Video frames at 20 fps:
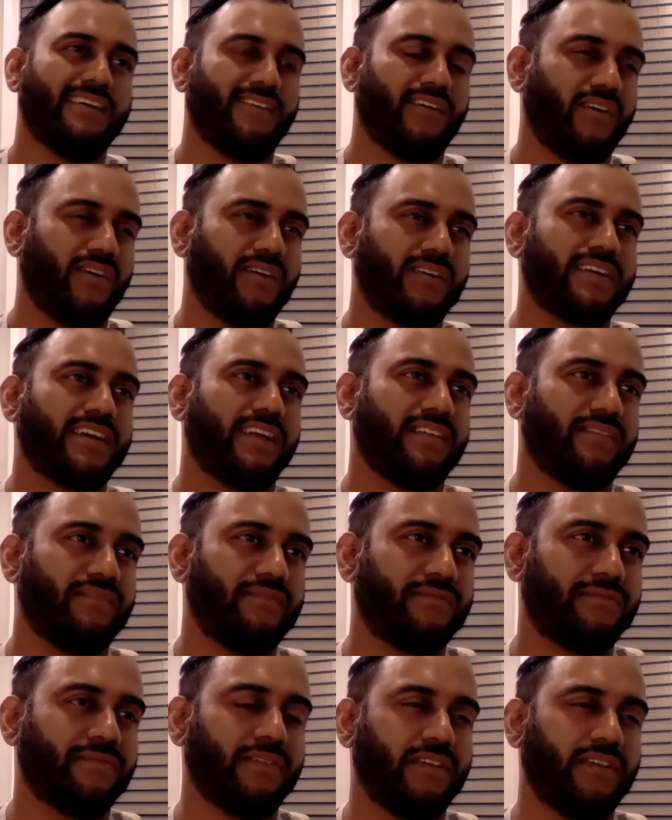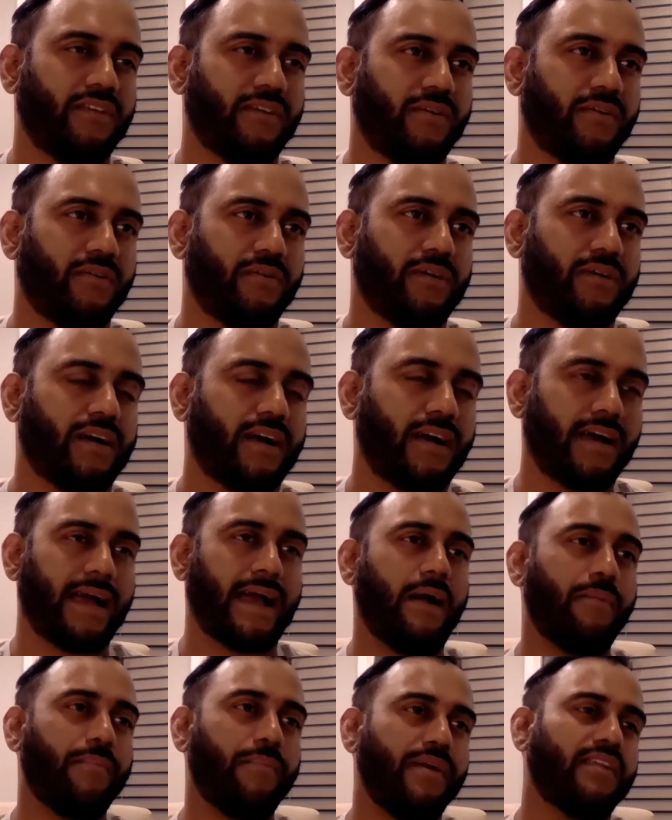all kind of, you know,
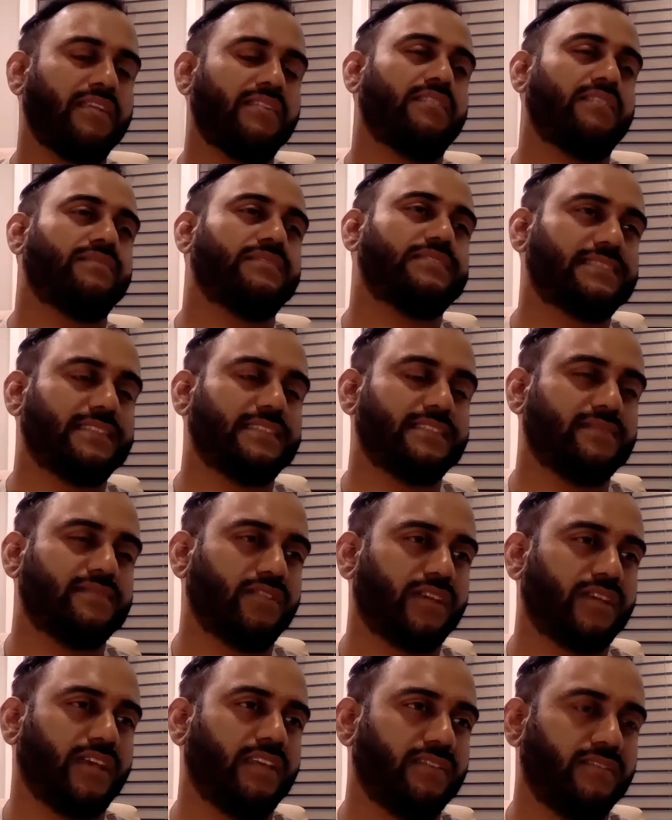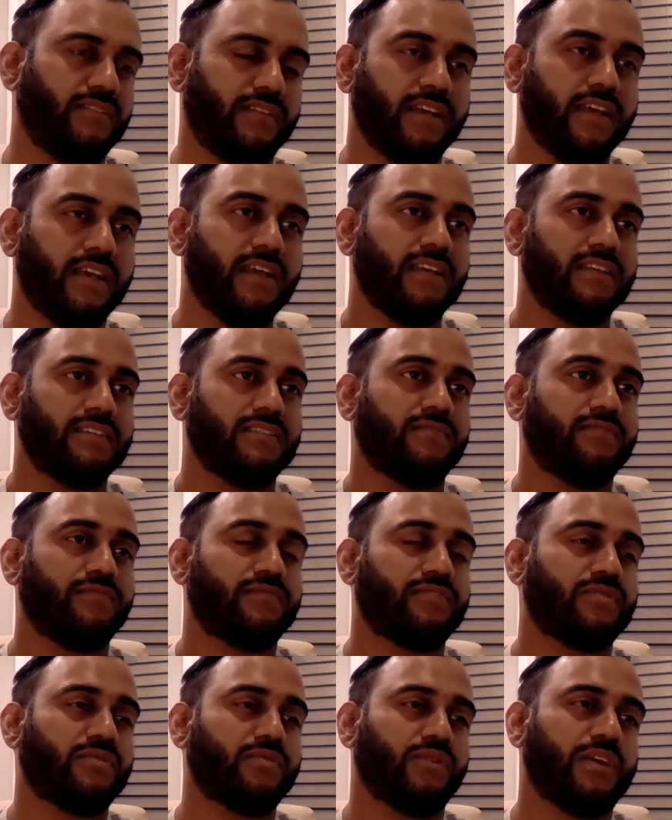happen. And all of a sudden, okay, they're
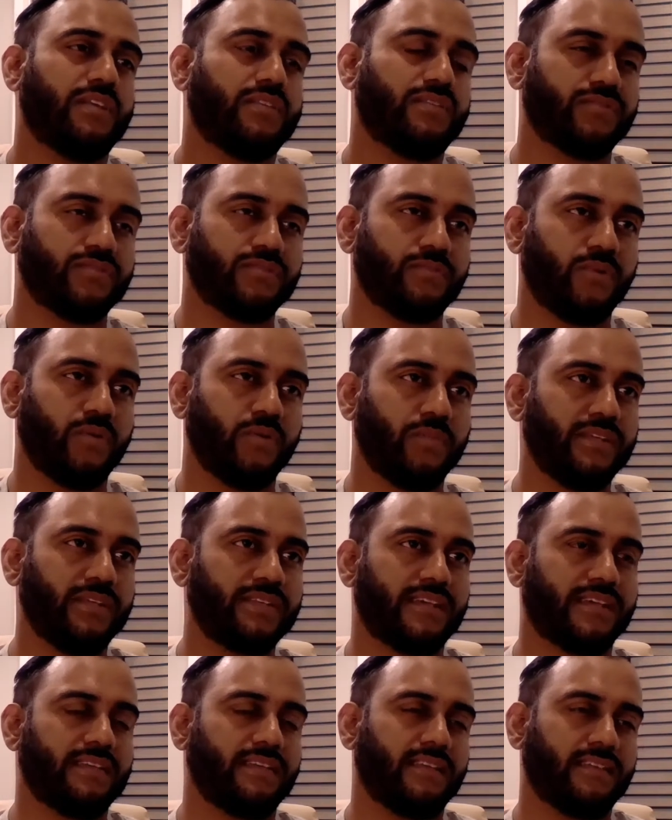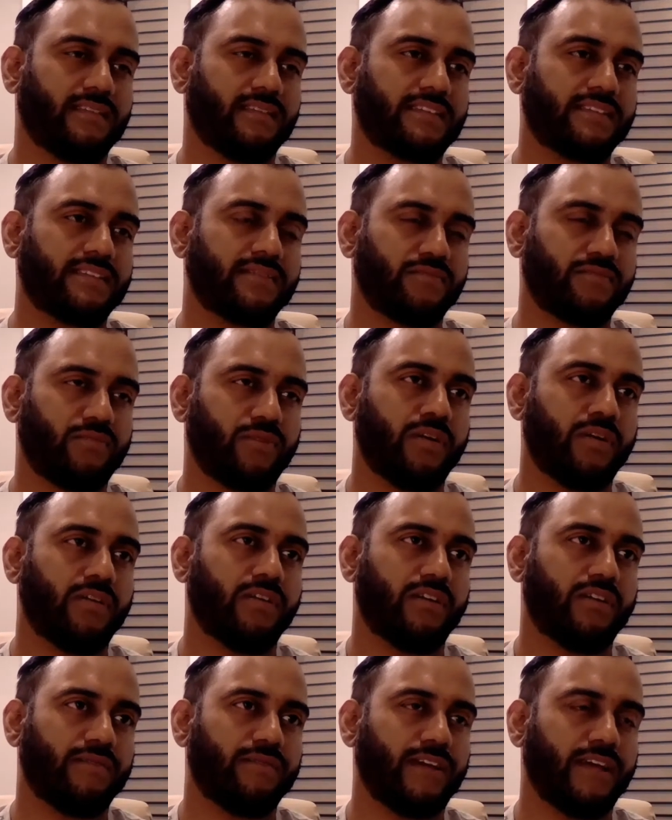to create those moments. I think that's a
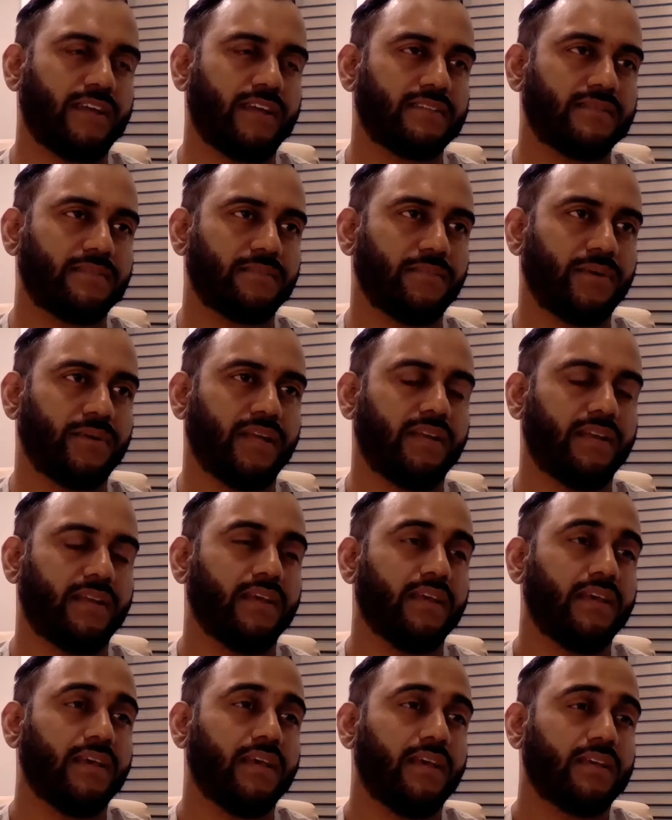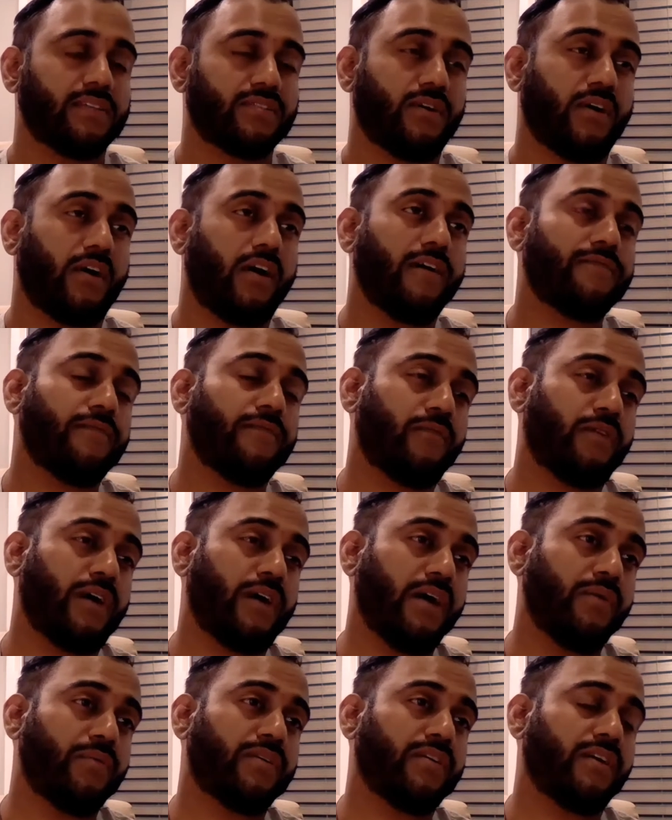rare event, but
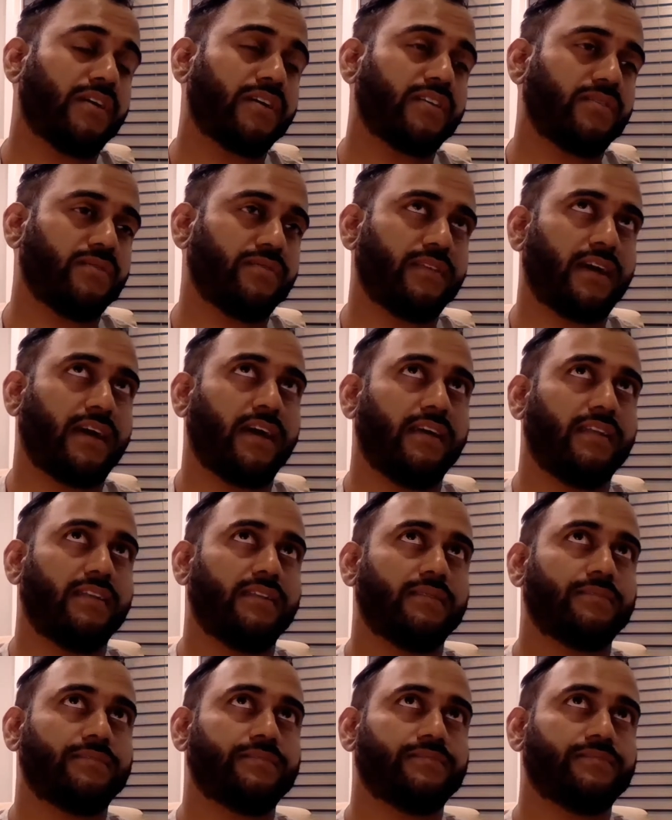I would argue that